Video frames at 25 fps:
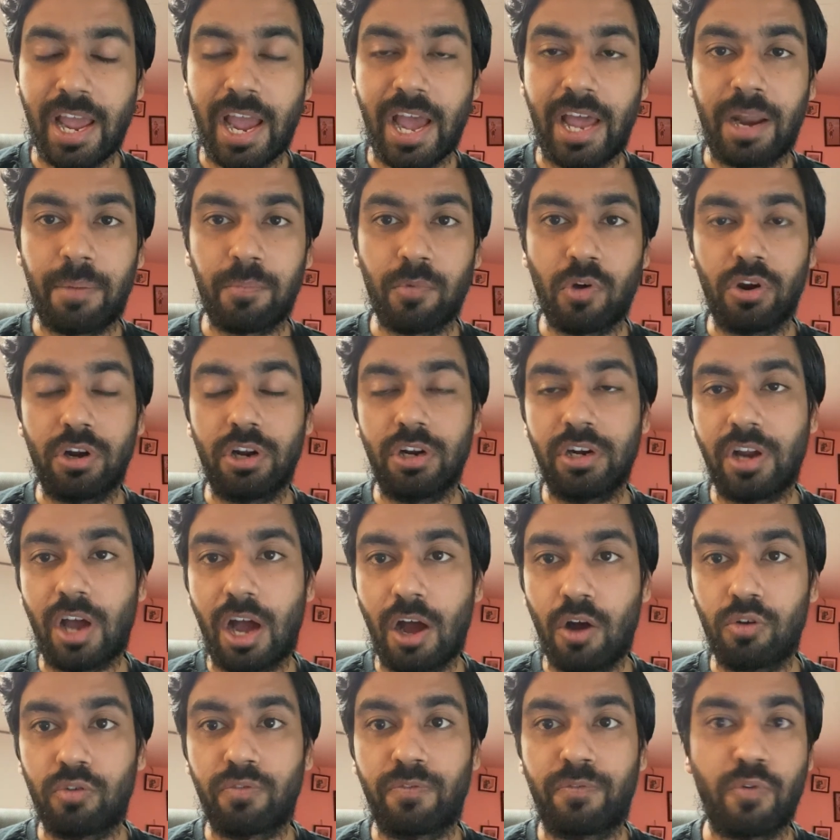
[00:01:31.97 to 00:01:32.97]
and I'm going to
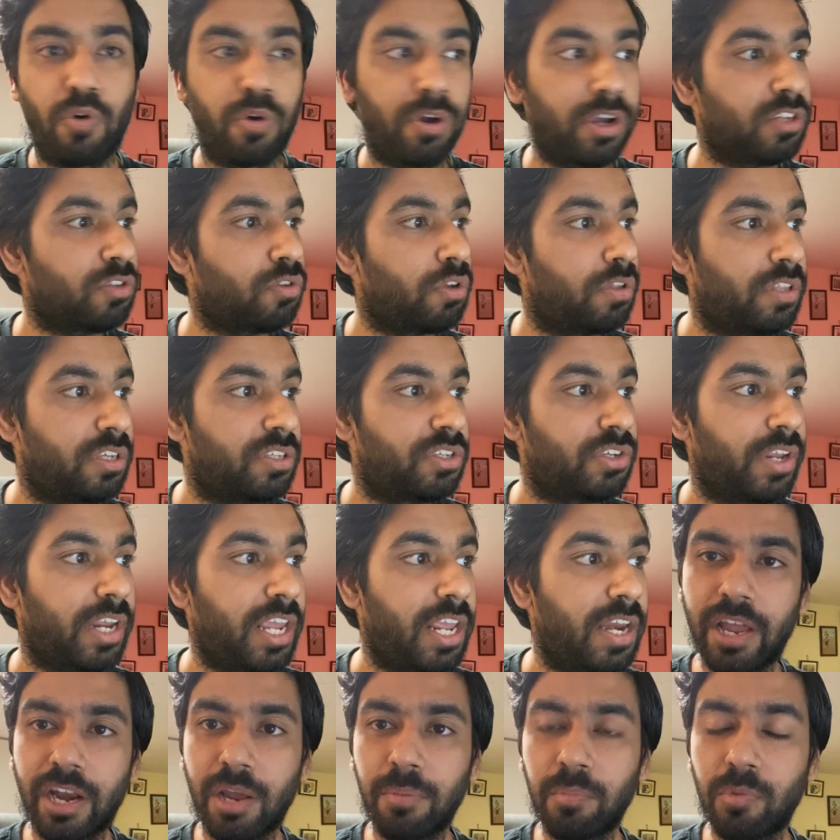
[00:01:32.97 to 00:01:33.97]
now focus on the
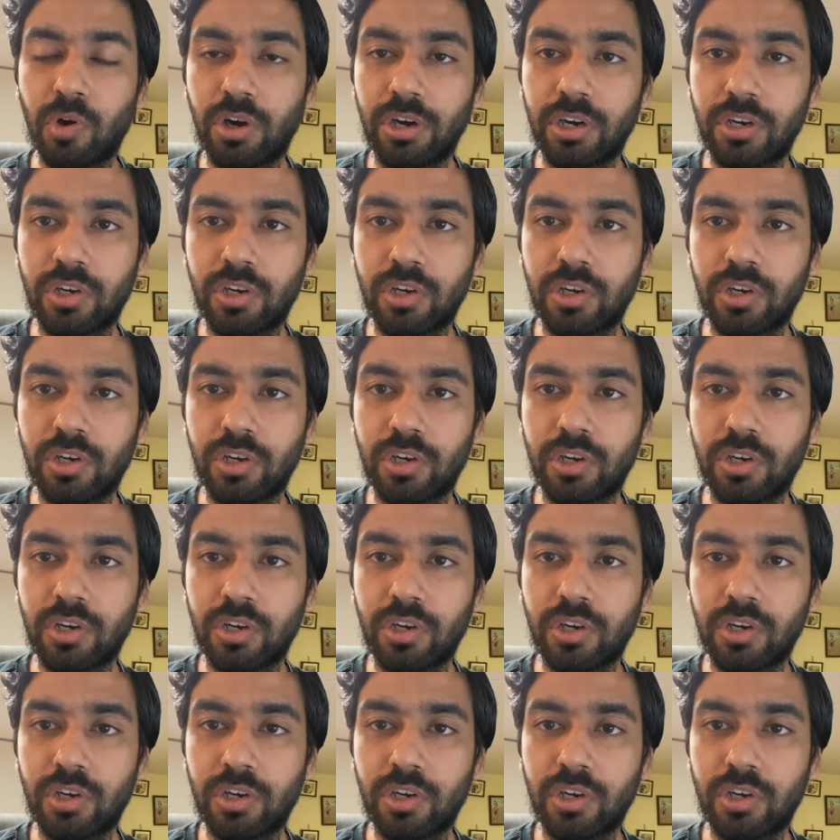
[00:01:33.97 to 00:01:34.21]
screen and I'm going